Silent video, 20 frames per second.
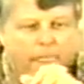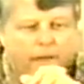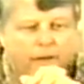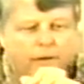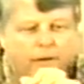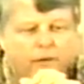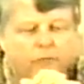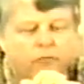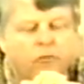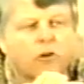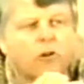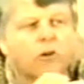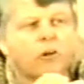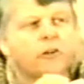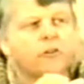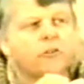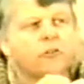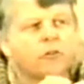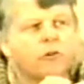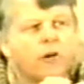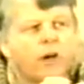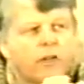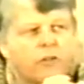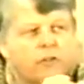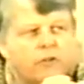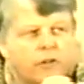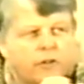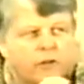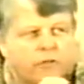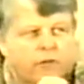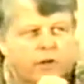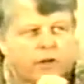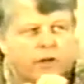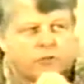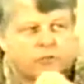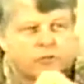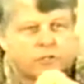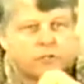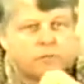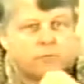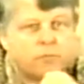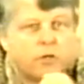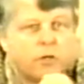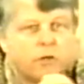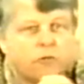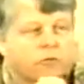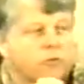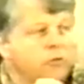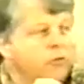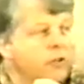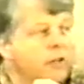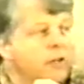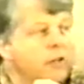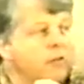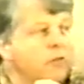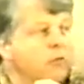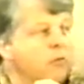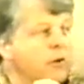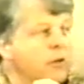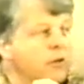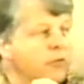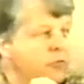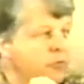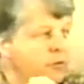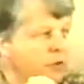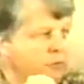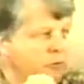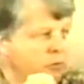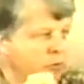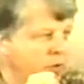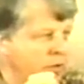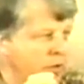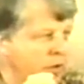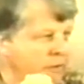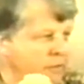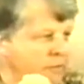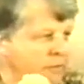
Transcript: If you're going to do ethnic evangelism, don't do the hit and run stuff, okay?